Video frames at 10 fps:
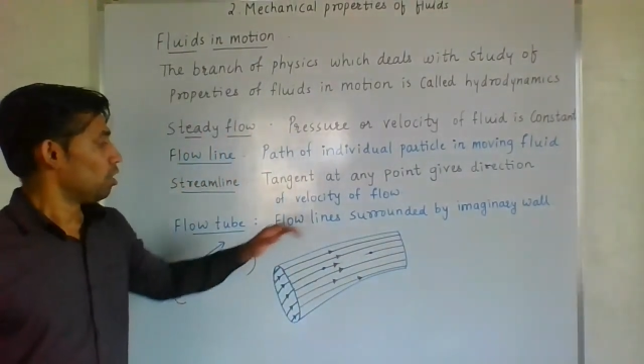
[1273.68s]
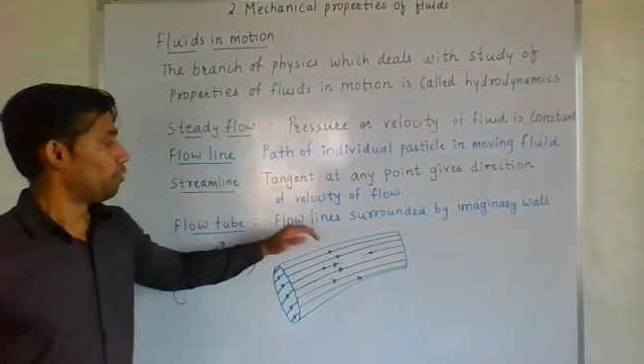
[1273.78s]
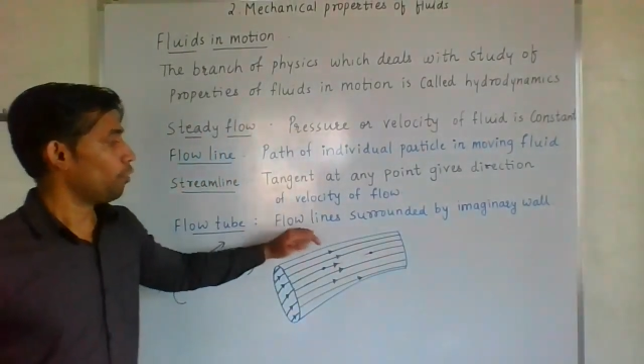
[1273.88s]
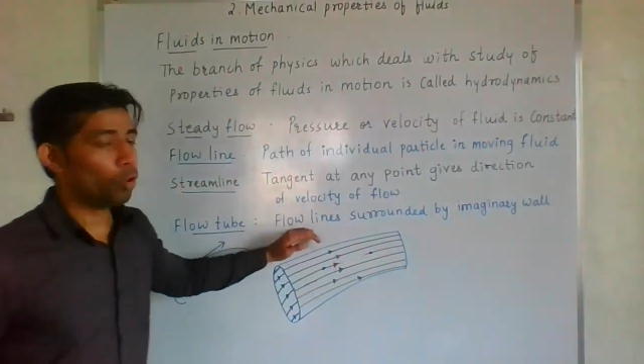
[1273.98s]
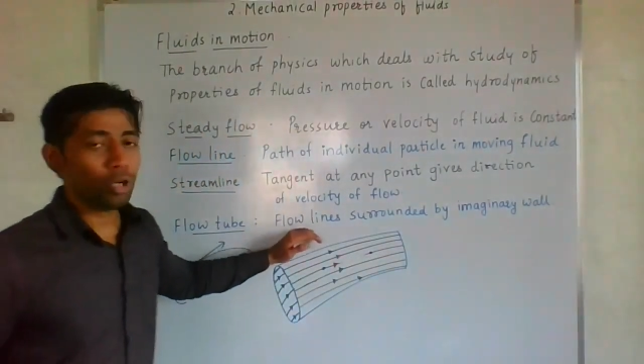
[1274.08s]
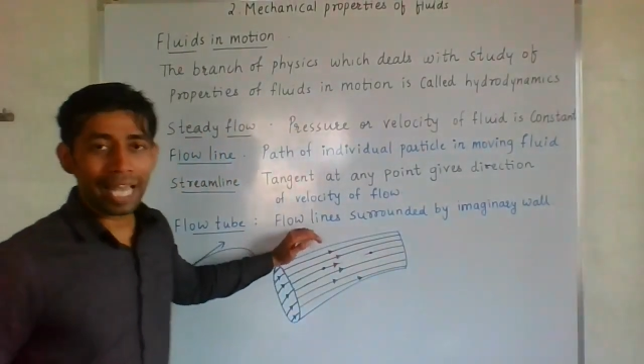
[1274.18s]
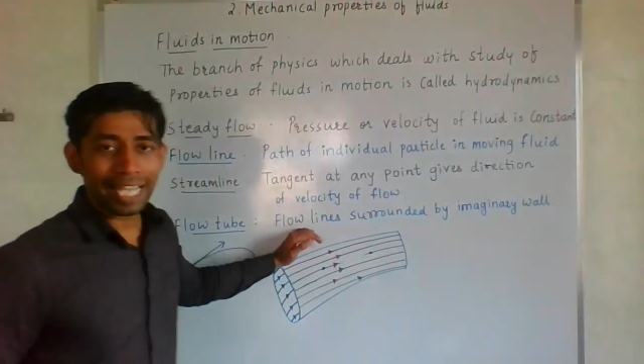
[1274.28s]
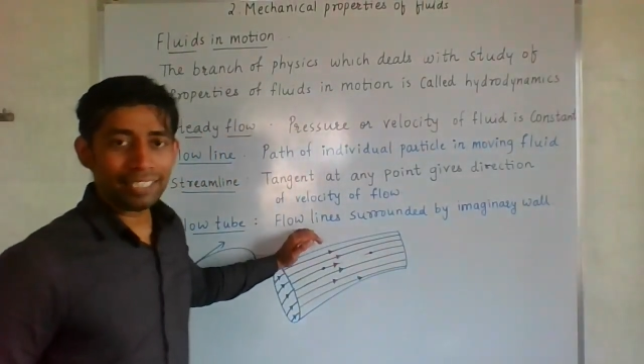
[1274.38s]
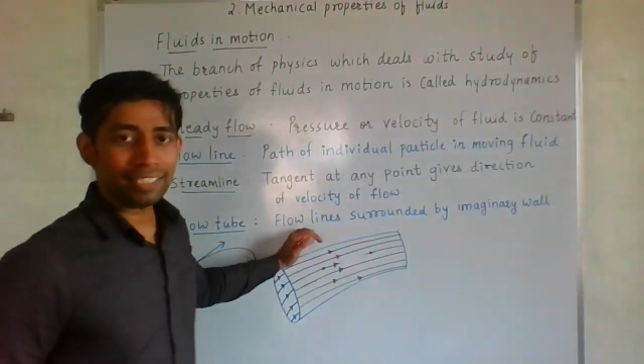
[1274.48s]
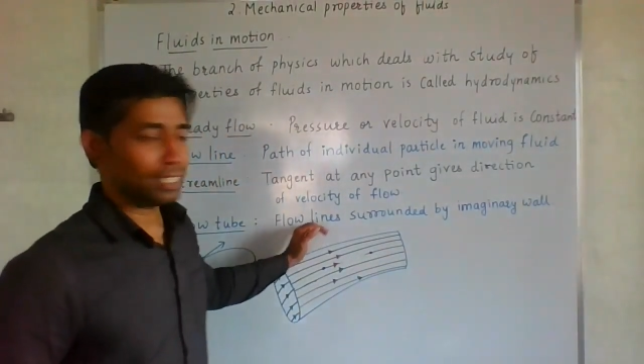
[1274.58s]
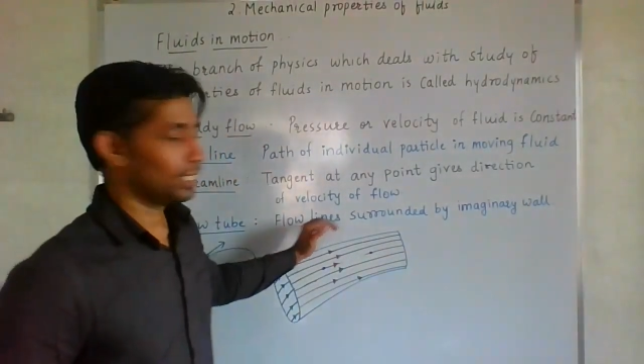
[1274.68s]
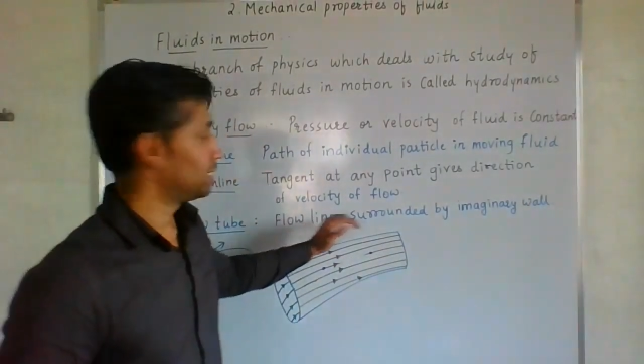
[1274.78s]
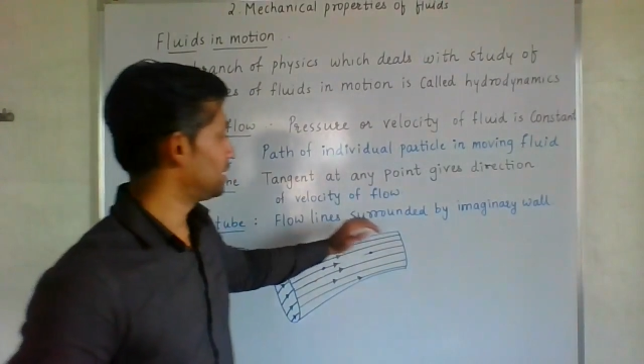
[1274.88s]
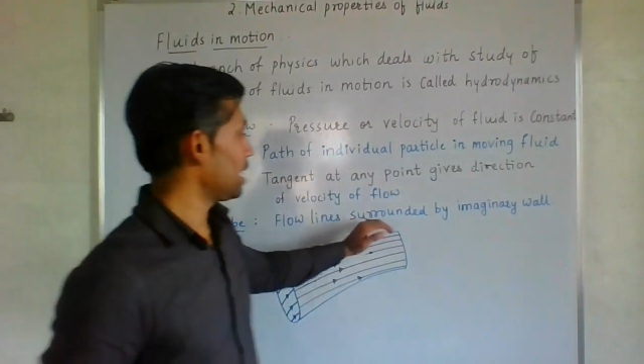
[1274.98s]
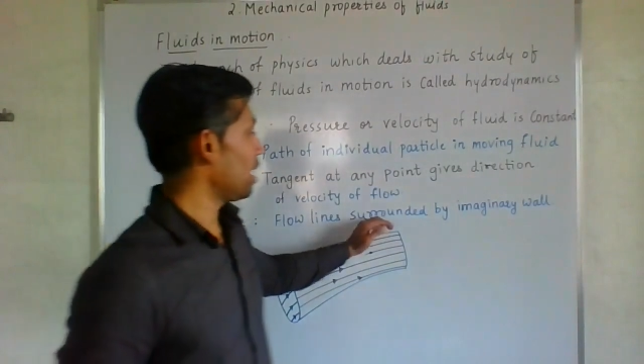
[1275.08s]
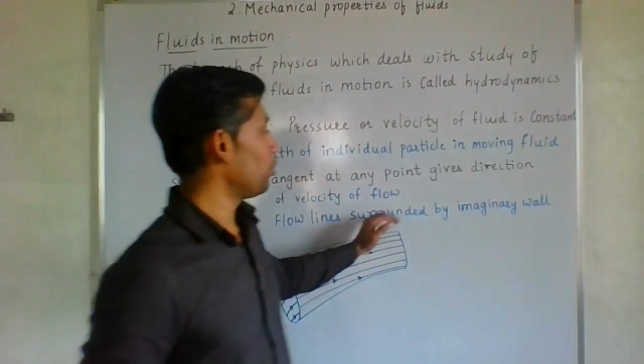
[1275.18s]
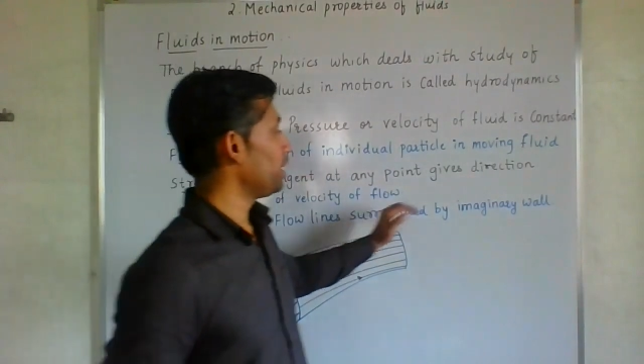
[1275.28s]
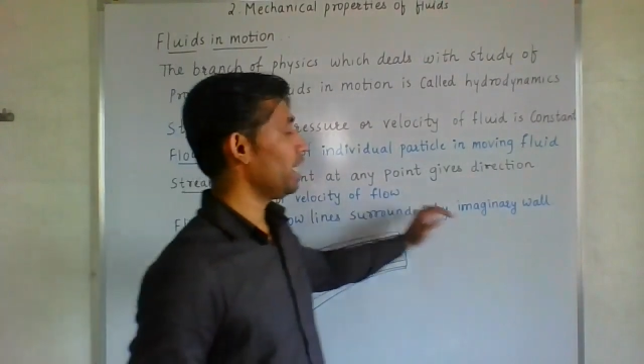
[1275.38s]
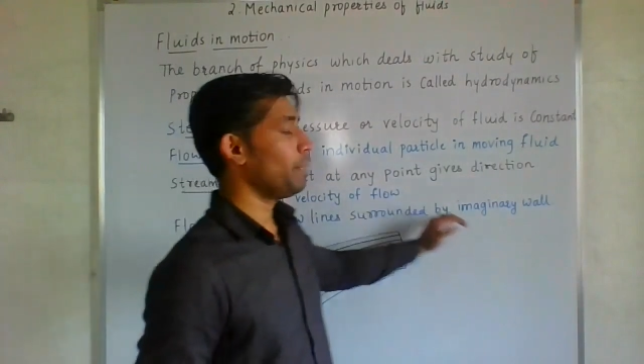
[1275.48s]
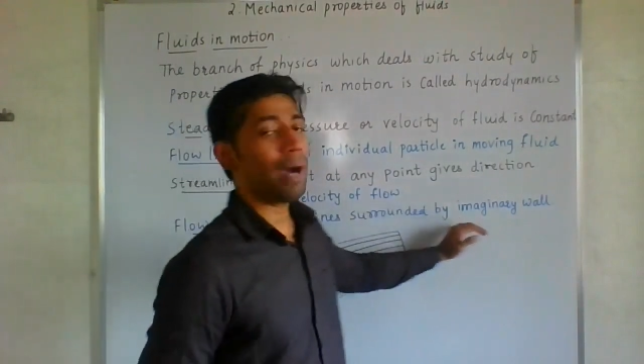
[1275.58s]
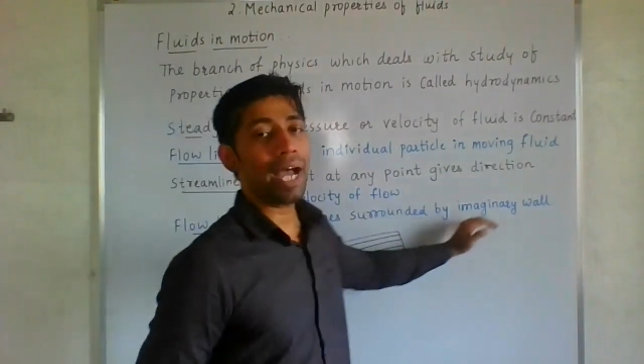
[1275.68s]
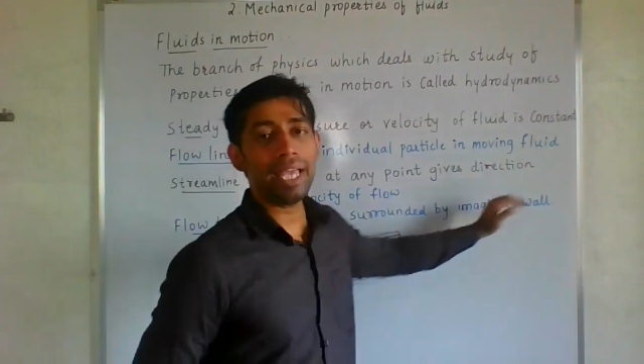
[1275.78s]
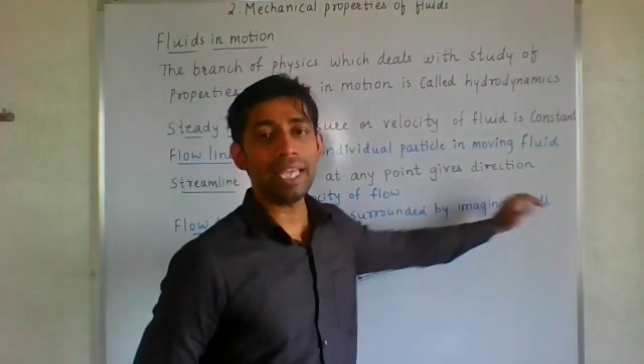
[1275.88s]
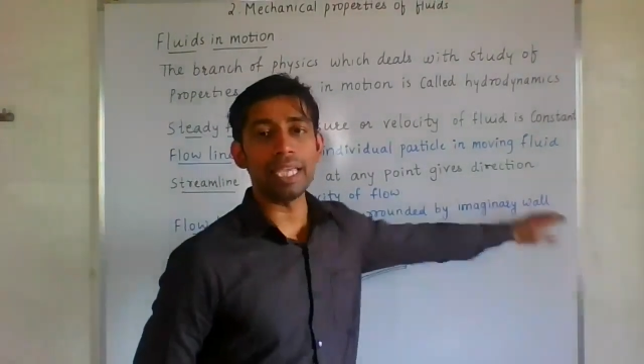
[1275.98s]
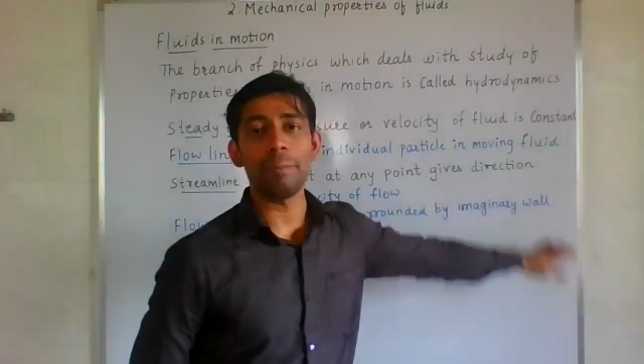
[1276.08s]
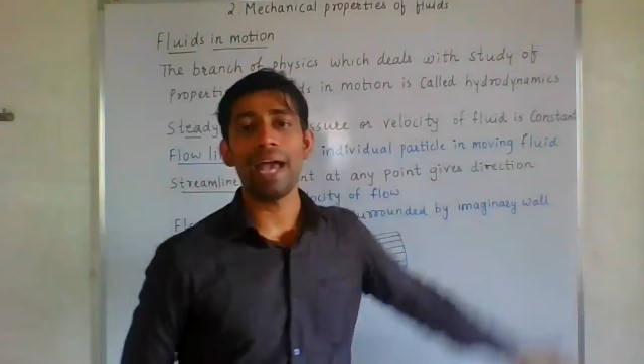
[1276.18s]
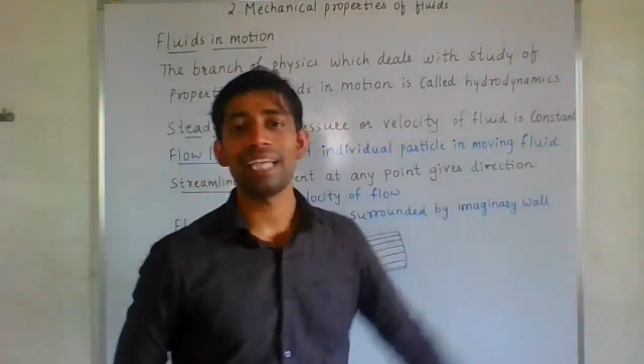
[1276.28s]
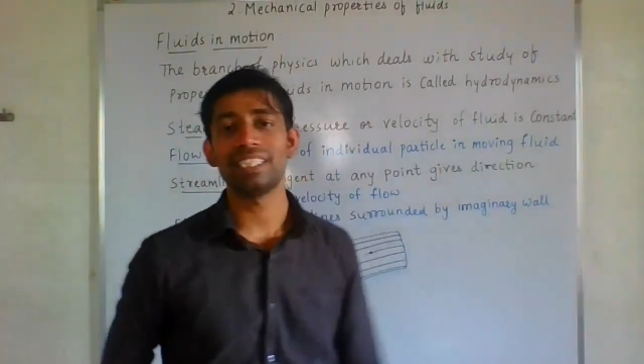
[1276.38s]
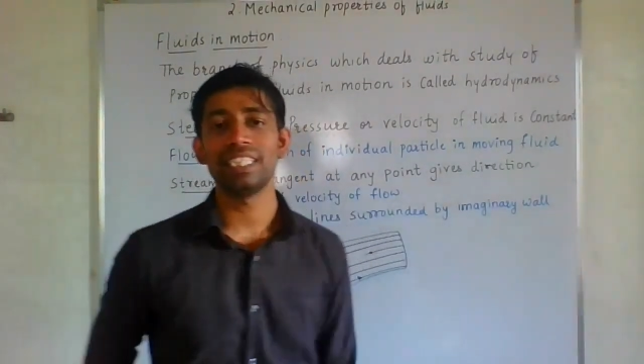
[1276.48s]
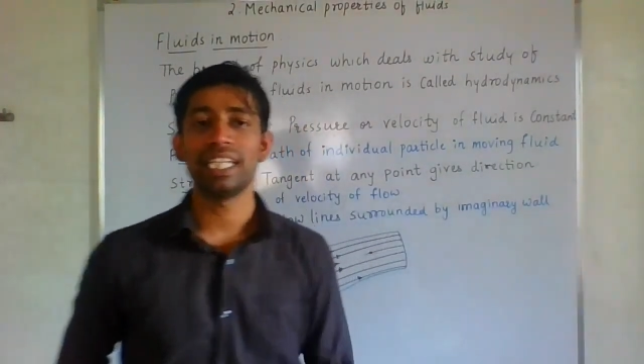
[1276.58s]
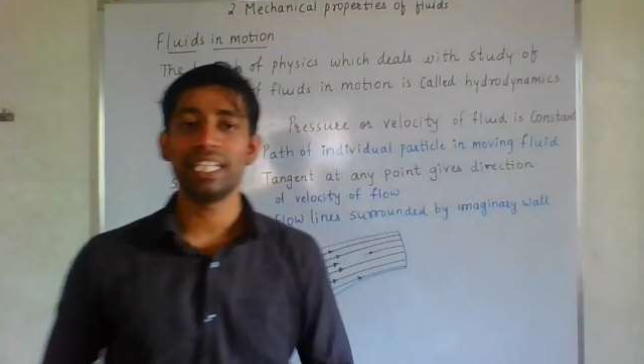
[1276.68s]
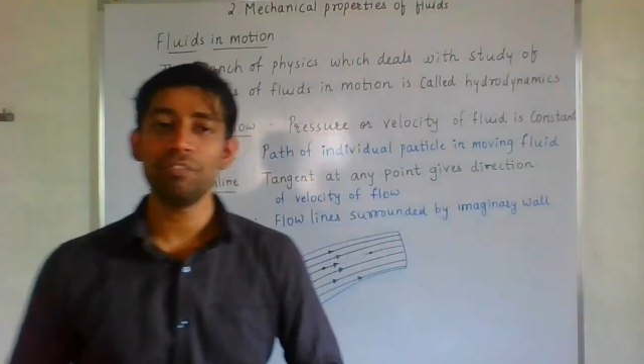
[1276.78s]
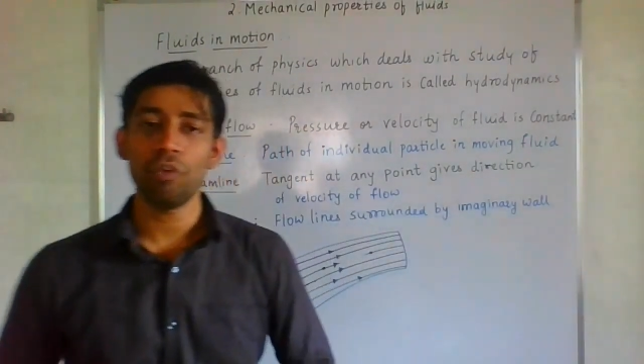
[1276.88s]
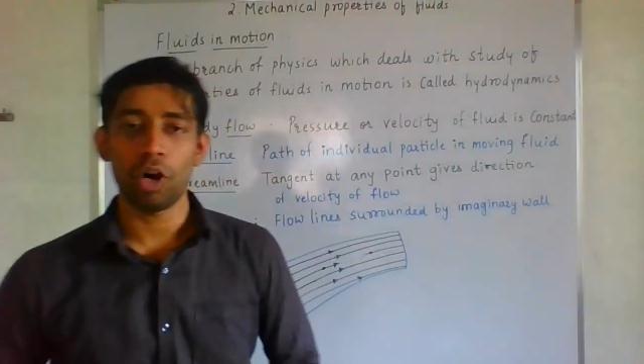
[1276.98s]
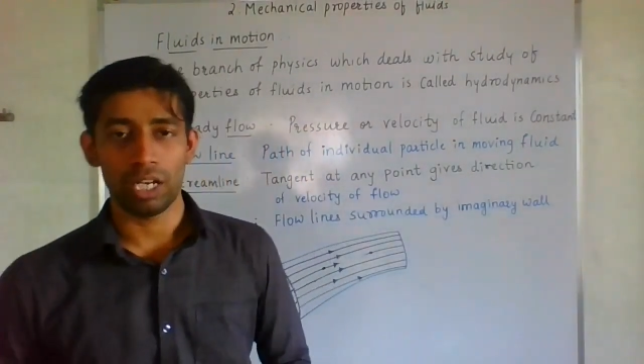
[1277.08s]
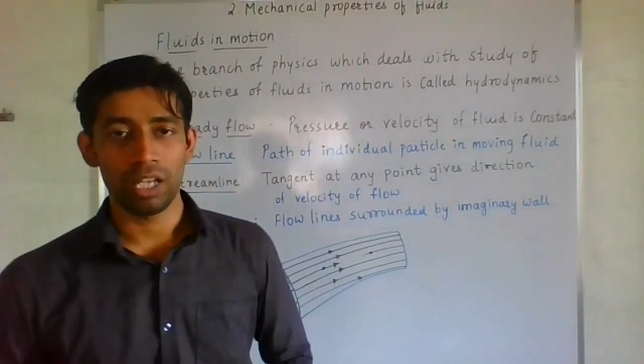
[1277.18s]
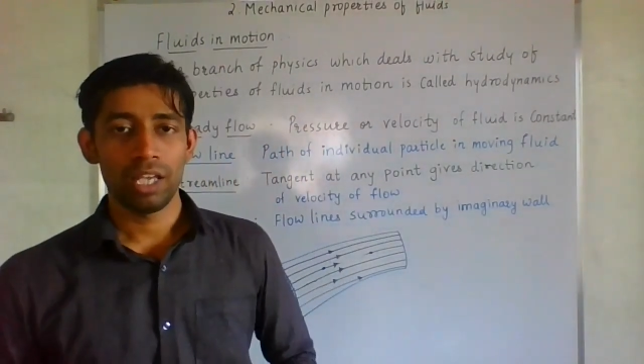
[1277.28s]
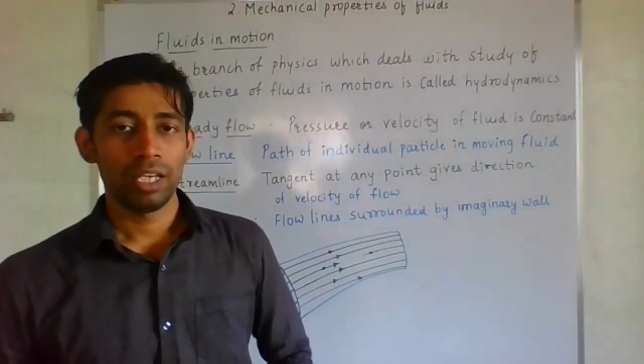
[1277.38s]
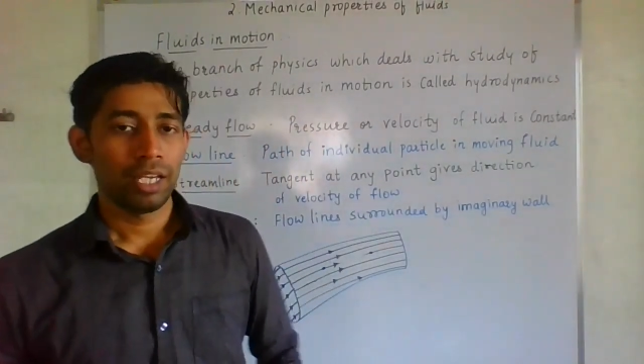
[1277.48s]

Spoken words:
Flow lines surrounded by imaginary wall.